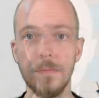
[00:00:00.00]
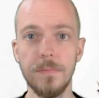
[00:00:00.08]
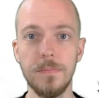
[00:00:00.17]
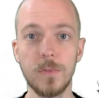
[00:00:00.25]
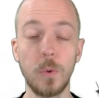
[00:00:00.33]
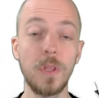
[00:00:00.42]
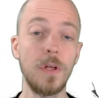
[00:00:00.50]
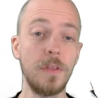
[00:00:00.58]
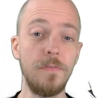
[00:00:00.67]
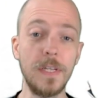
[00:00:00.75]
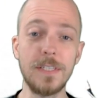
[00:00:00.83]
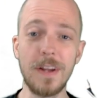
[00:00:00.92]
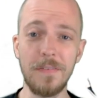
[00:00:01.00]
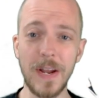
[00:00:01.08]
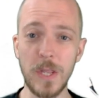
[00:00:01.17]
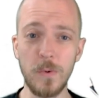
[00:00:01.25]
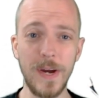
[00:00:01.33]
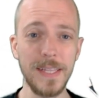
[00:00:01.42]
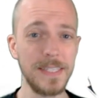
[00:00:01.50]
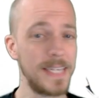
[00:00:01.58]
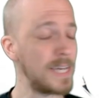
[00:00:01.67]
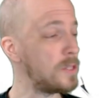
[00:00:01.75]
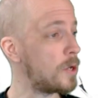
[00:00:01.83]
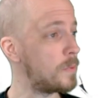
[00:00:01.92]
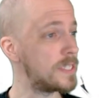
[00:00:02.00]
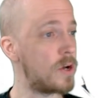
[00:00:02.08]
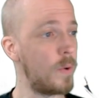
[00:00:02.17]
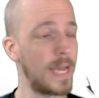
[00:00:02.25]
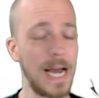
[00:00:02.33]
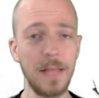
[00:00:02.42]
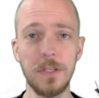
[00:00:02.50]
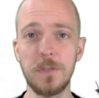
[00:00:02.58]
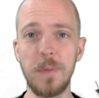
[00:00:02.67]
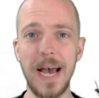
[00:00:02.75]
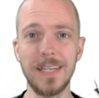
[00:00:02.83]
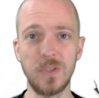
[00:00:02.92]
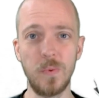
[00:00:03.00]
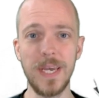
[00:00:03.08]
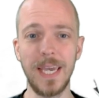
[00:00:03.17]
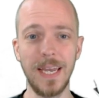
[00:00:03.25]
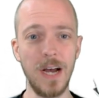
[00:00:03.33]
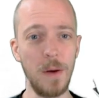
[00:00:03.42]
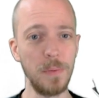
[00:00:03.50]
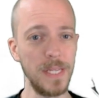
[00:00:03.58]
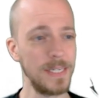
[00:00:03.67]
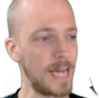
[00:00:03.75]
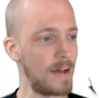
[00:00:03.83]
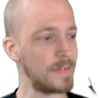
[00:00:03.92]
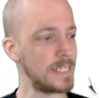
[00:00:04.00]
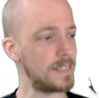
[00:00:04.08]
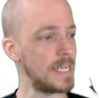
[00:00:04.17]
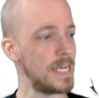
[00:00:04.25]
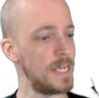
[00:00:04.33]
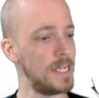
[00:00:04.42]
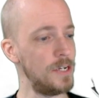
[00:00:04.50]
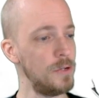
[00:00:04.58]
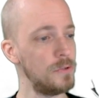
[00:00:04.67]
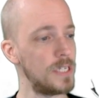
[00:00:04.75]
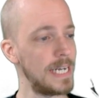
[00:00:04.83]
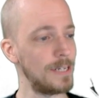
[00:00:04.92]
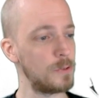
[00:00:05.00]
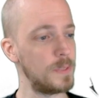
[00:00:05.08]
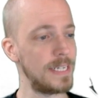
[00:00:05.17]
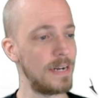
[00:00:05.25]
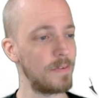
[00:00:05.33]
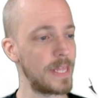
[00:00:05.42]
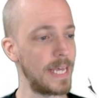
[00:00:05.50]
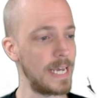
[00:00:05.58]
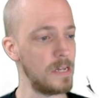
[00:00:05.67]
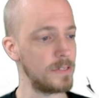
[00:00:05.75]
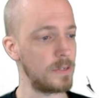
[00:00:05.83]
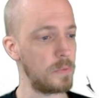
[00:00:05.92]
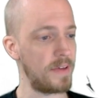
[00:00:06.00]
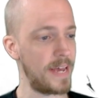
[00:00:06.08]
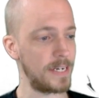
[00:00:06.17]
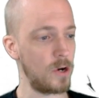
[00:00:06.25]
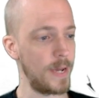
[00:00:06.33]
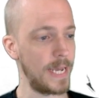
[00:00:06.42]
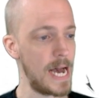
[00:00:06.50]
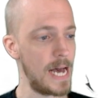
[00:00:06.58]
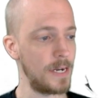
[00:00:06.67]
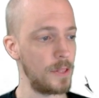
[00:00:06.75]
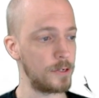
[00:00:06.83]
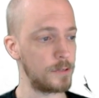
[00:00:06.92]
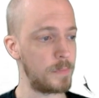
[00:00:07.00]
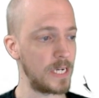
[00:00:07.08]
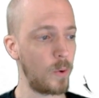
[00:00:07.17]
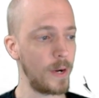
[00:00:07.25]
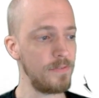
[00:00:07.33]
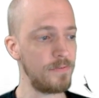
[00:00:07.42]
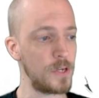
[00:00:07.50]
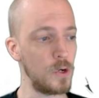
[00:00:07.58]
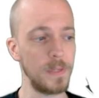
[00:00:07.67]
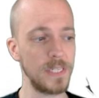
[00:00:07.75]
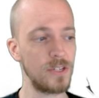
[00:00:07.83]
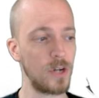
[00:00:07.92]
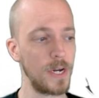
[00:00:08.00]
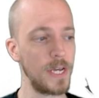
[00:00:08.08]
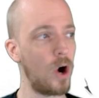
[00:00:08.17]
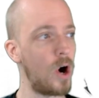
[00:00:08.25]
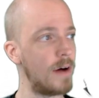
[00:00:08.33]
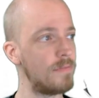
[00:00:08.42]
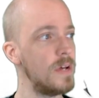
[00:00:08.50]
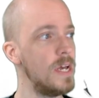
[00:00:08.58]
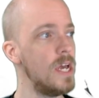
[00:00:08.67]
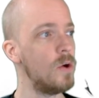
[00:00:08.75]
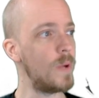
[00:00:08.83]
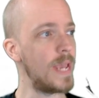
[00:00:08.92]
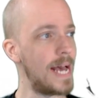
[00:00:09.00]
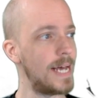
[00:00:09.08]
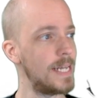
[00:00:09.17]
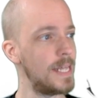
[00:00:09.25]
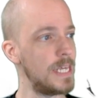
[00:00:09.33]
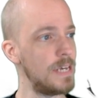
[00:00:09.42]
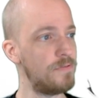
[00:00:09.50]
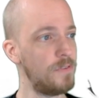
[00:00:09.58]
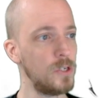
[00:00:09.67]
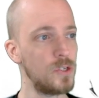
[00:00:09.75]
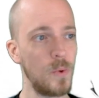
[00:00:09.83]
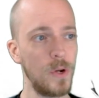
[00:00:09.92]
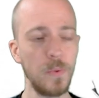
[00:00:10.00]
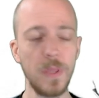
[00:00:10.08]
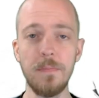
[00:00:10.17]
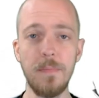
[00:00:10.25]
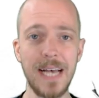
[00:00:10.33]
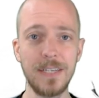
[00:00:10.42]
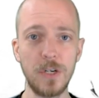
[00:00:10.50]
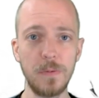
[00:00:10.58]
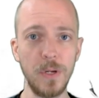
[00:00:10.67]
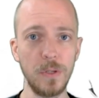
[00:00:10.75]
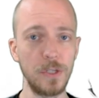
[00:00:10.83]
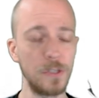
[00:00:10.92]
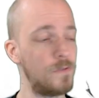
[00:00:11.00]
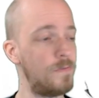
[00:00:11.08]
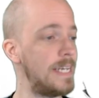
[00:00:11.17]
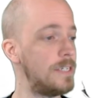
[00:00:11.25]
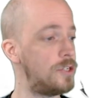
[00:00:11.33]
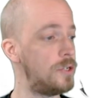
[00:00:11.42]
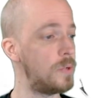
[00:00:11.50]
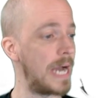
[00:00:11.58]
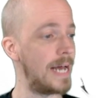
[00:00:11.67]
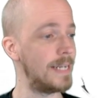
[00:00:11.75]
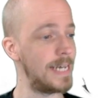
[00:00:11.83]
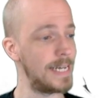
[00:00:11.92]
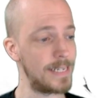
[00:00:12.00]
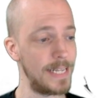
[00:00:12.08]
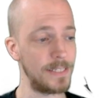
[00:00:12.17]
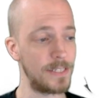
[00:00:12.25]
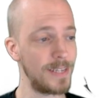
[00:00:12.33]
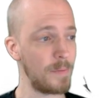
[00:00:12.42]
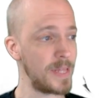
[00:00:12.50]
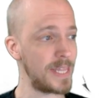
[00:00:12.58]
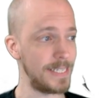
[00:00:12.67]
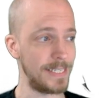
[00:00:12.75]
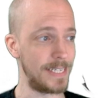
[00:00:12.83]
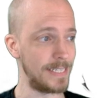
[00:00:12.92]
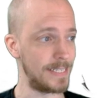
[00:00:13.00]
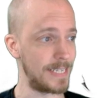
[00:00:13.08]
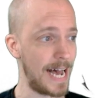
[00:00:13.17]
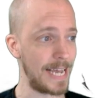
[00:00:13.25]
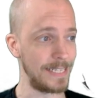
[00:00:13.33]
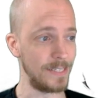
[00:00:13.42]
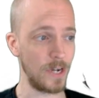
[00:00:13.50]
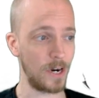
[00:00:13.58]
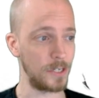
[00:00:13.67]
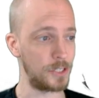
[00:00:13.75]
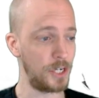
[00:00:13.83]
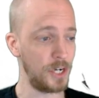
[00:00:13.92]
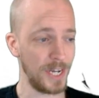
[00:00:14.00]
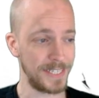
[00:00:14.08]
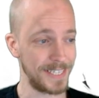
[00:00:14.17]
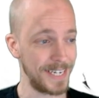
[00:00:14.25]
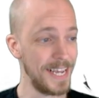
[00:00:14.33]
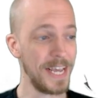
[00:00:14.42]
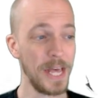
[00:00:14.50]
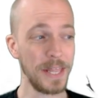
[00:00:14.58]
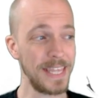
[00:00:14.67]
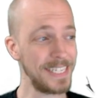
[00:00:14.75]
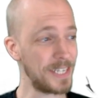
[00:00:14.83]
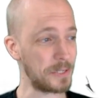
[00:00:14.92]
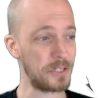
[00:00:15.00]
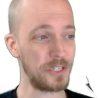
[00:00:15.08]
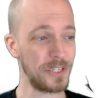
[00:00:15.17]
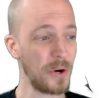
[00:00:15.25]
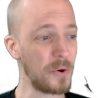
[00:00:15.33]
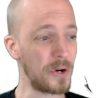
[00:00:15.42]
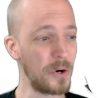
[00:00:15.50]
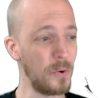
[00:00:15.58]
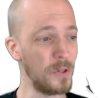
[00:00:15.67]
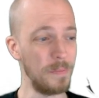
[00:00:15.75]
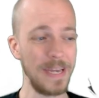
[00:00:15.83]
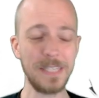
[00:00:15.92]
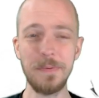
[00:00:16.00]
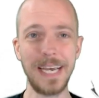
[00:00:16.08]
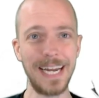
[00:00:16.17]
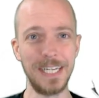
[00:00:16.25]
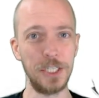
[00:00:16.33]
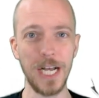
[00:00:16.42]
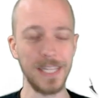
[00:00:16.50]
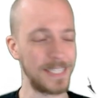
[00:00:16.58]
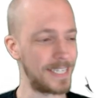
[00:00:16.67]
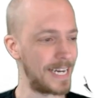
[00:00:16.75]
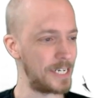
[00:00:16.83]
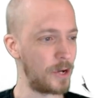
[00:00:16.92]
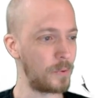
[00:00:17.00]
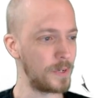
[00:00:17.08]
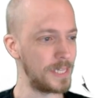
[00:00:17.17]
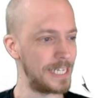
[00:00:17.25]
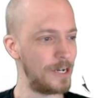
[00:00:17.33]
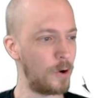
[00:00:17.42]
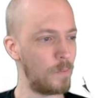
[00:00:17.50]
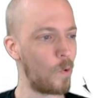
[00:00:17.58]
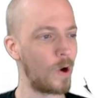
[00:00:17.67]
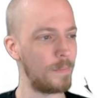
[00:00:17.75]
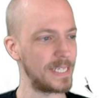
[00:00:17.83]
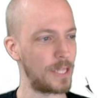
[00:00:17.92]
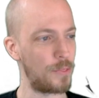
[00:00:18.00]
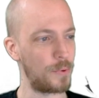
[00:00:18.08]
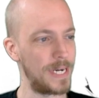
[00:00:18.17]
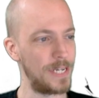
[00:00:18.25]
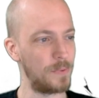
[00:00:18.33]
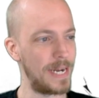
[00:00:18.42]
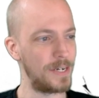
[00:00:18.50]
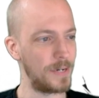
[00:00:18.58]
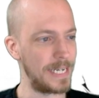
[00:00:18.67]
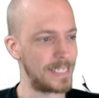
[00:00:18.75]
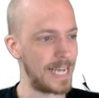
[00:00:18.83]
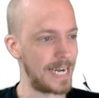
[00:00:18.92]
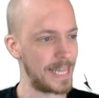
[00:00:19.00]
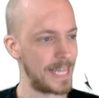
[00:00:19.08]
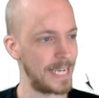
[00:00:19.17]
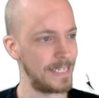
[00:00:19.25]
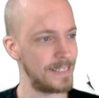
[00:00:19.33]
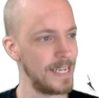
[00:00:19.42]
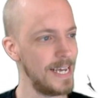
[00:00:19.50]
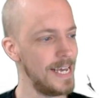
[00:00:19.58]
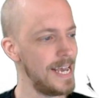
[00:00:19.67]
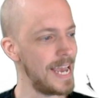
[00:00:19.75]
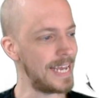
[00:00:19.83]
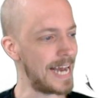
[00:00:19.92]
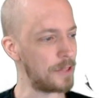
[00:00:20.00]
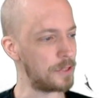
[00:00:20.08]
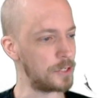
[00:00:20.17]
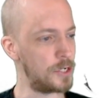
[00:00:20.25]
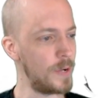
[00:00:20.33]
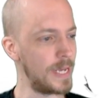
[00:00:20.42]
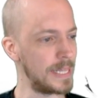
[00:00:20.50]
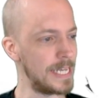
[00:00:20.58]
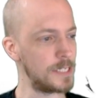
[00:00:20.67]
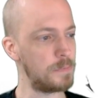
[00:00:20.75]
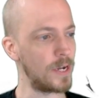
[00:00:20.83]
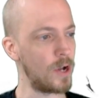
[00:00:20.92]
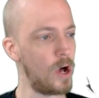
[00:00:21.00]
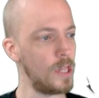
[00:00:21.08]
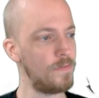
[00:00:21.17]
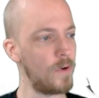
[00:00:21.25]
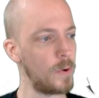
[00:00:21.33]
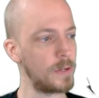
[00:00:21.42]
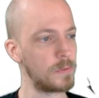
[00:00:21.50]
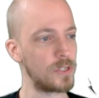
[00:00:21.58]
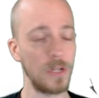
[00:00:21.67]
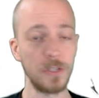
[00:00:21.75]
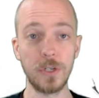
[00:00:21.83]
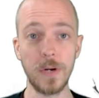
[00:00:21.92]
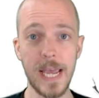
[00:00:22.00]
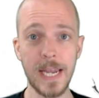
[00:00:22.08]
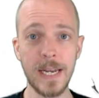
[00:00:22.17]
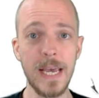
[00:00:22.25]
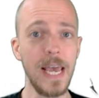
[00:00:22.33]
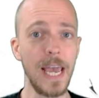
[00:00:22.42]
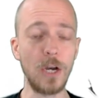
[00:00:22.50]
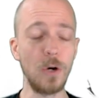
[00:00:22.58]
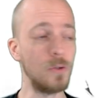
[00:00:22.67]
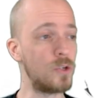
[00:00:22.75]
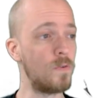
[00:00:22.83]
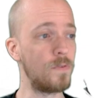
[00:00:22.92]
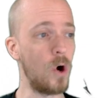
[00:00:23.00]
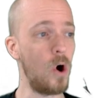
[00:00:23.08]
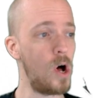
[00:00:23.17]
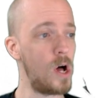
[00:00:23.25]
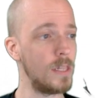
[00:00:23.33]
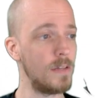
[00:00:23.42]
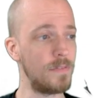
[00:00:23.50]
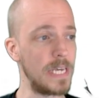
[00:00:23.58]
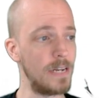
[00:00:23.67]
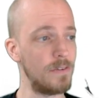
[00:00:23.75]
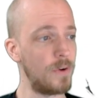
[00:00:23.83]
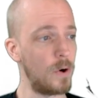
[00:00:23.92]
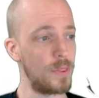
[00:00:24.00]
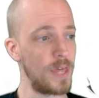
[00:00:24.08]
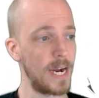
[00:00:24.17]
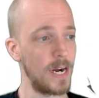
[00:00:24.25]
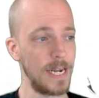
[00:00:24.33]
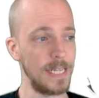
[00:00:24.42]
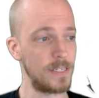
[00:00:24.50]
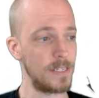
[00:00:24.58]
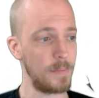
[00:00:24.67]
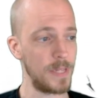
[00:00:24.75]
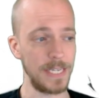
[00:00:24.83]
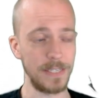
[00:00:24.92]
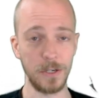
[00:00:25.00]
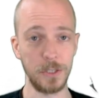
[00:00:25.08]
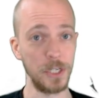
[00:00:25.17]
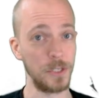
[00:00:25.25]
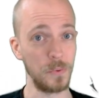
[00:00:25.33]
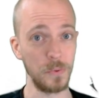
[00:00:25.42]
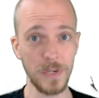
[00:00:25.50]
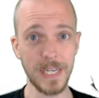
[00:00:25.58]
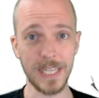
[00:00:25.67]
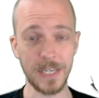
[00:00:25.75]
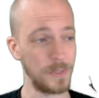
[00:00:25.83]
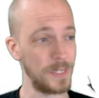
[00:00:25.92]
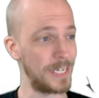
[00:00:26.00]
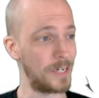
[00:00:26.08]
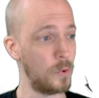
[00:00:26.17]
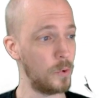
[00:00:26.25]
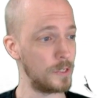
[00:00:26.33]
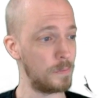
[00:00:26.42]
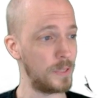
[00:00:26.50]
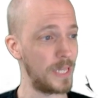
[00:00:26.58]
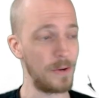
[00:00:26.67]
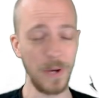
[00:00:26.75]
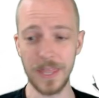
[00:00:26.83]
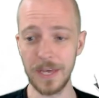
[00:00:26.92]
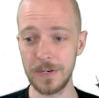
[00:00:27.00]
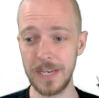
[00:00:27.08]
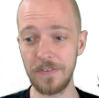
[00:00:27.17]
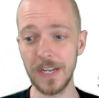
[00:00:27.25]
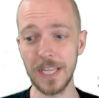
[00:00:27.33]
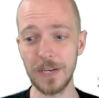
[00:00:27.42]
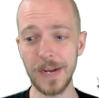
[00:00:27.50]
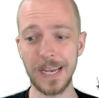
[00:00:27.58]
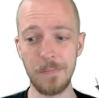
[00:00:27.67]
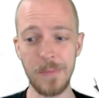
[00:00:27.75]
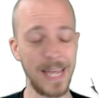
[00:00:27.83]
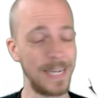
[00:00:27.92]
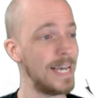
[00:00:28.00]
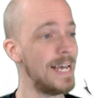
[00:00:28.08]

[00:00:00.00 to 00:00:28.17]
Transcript: So with all the fun stuff out of the way, let's take a look at what's going on this past week in Upland. Obviously, the news announcements and everything else that we've had going on, there have been quite a few, but starting off, we had the first one with the Master Builders Phase 2 contest, and some of these designs are just, these are so cool. It makes me kind of jealous that I don't really know more about the 3D rendering side of things and how they're doing this, but all the voting results are in. It goes over all of the info there, and some of these are just really, really cool to play with. I would definitely recommend